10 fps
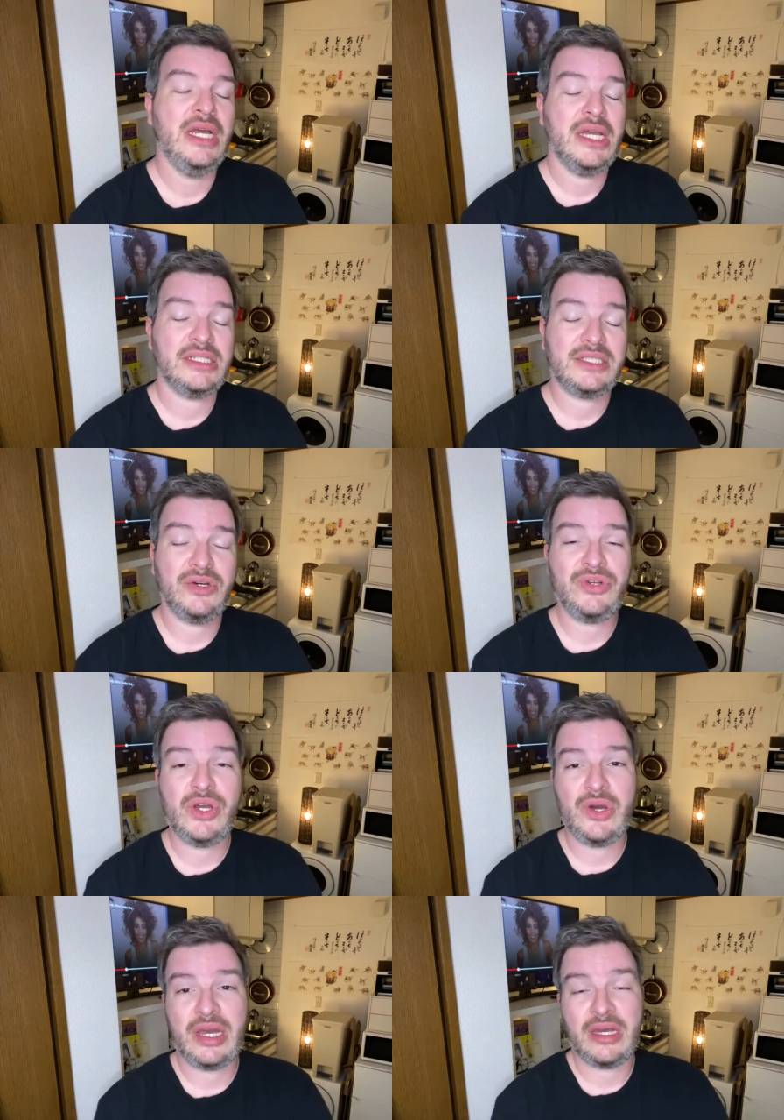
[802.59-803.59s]

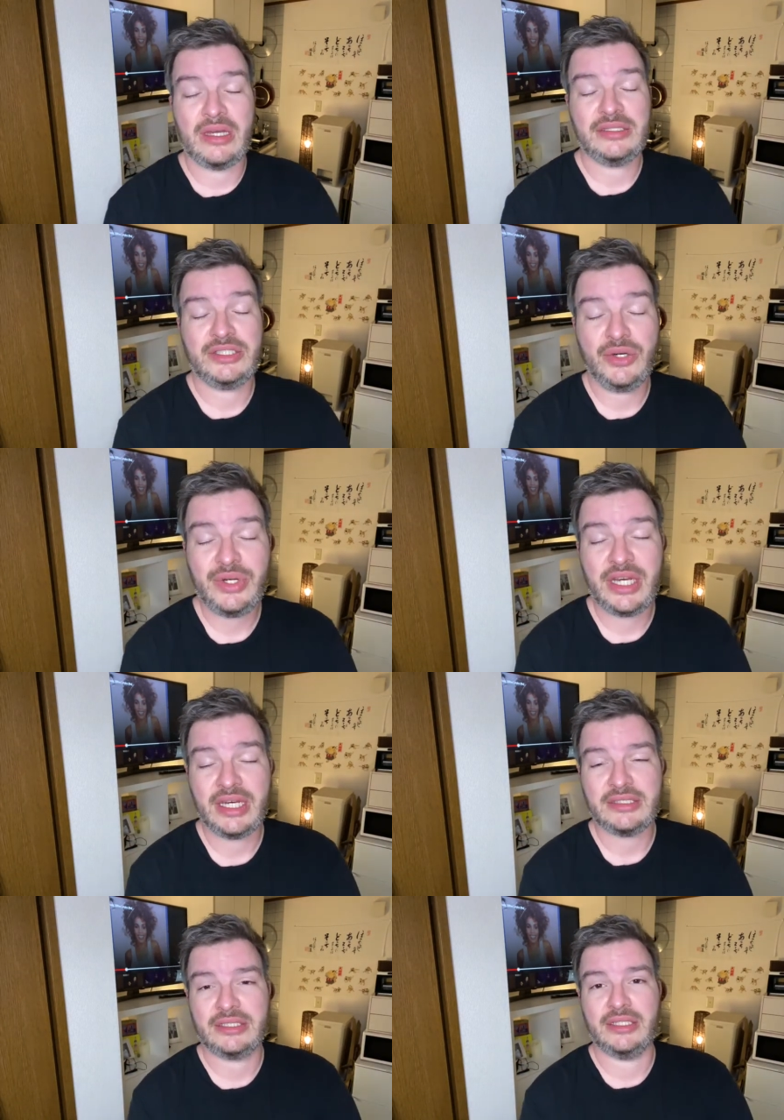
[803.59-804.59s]
Estonia, ha Estonia
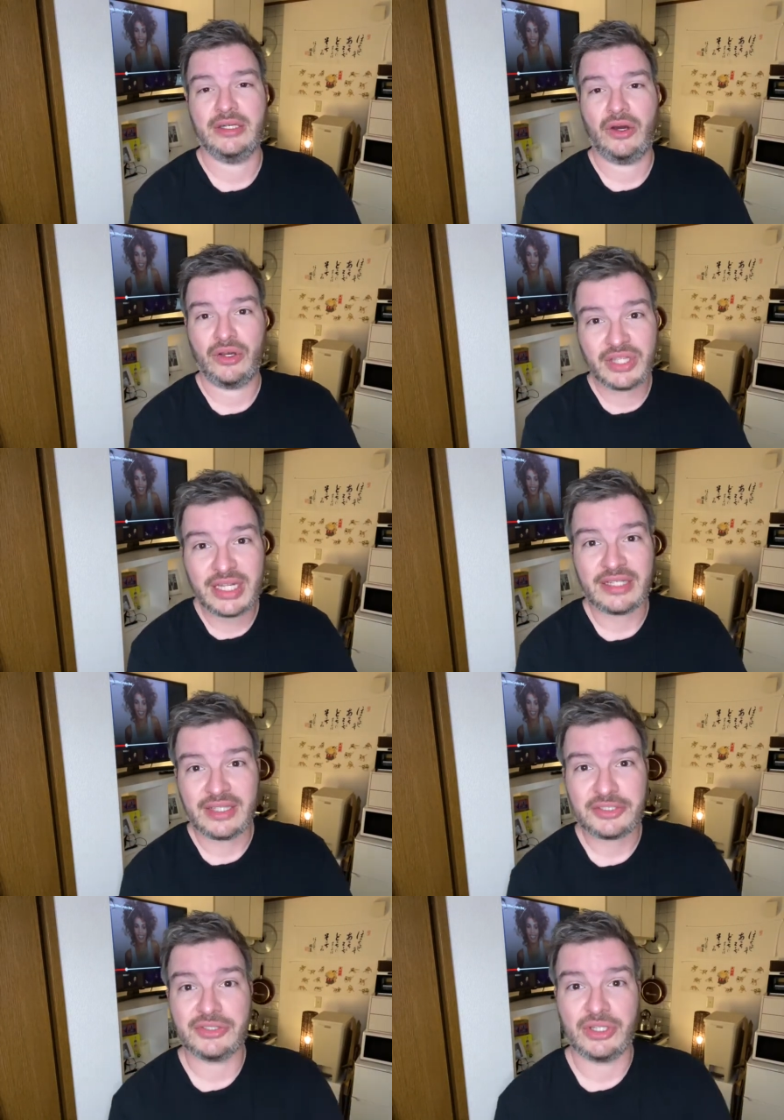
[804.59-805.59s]
has the online
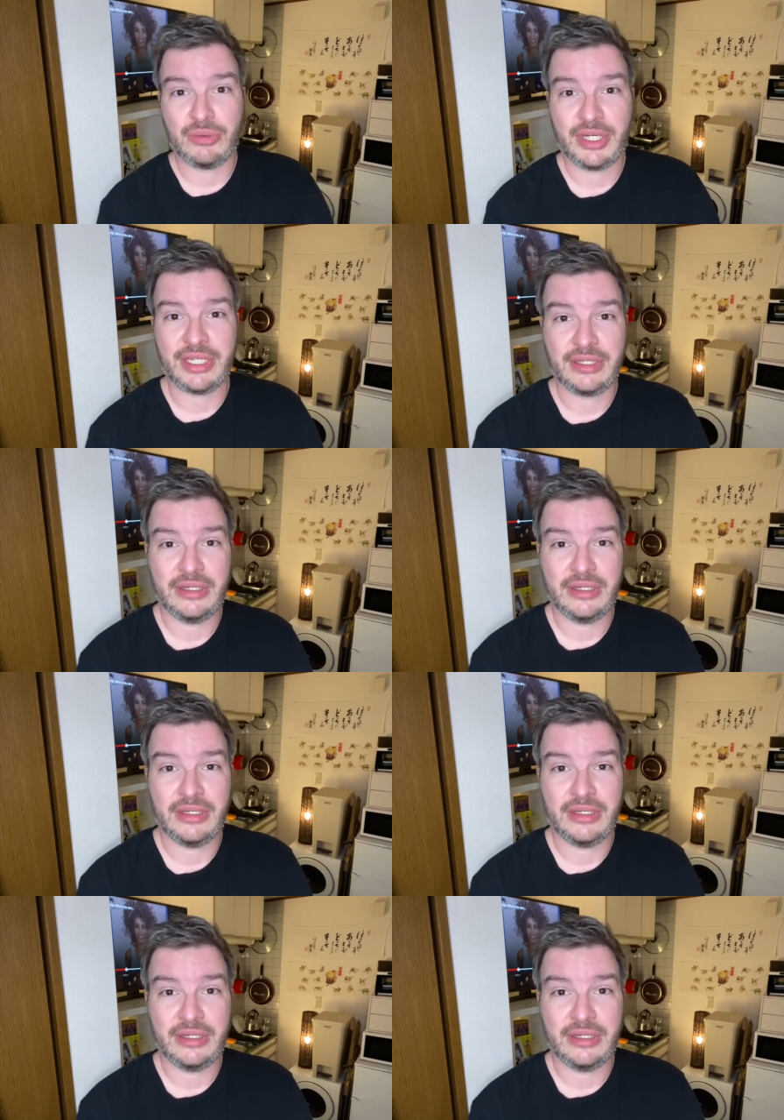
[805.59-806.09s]
elections already,